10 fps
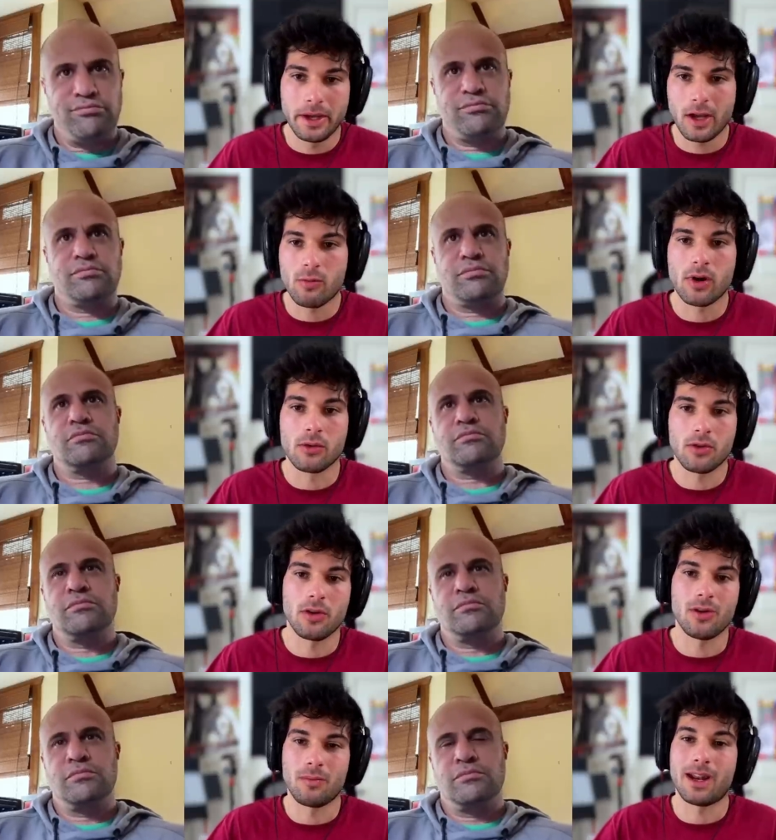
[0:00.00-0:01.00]
Speaker 1: approach
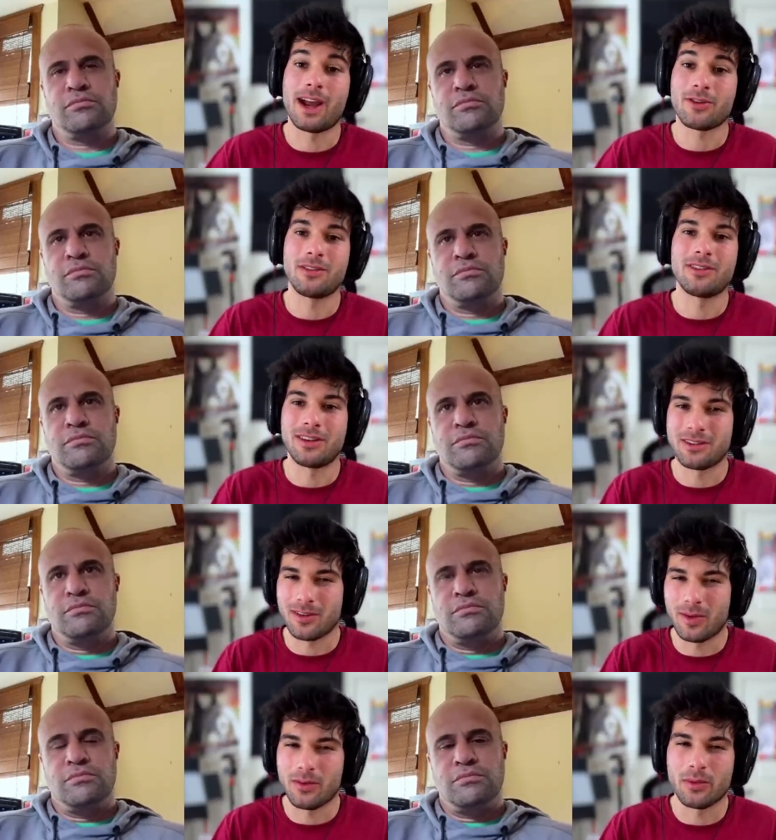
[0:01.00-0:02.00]
to it, but actually seeing
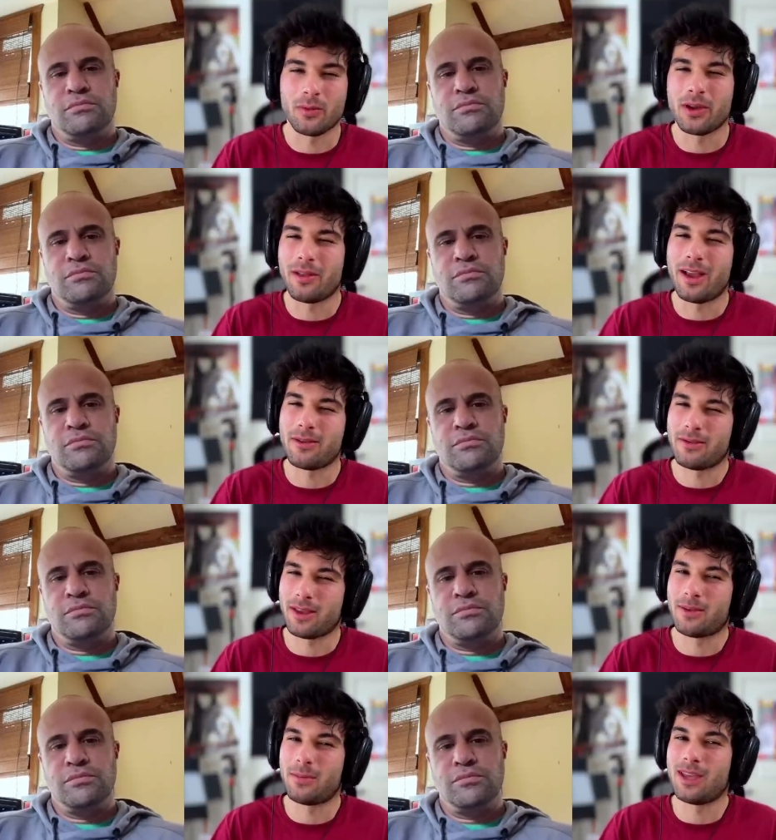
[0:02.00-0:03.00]
someone in real life
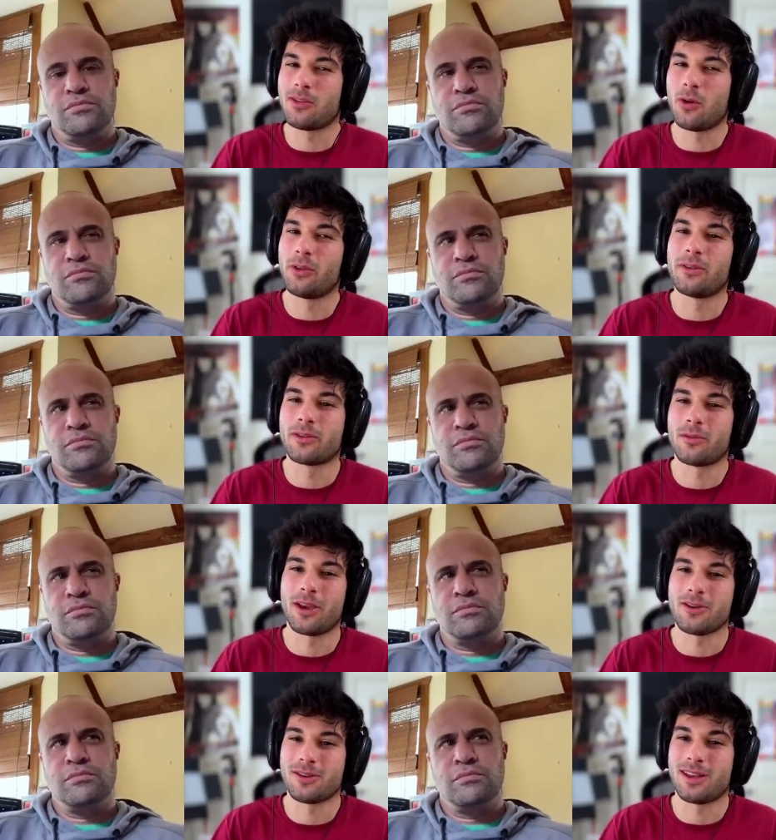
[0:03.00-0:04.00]
like being told
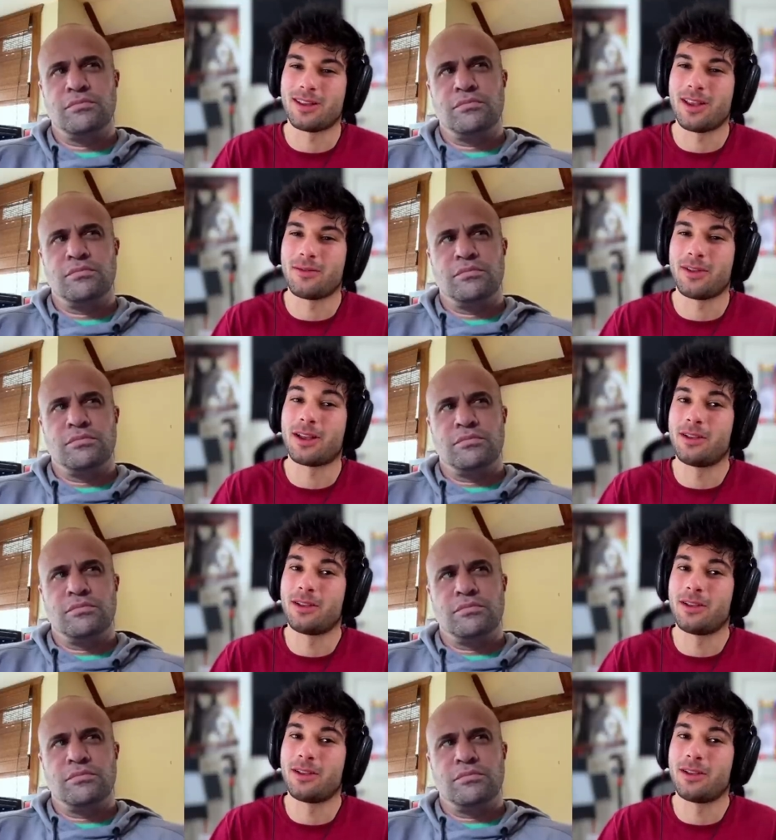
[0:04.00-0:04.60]
information that they've like